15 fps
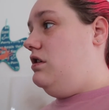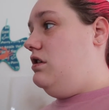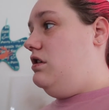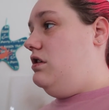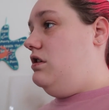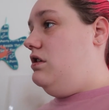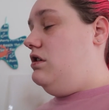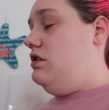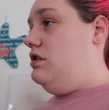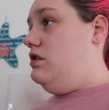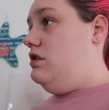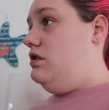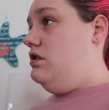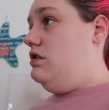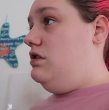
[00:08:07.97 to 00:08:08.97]

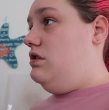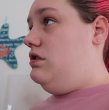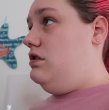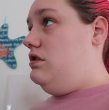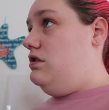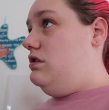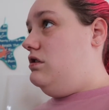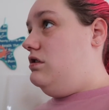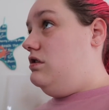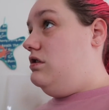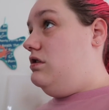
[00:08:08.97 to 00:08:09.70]
[no speech]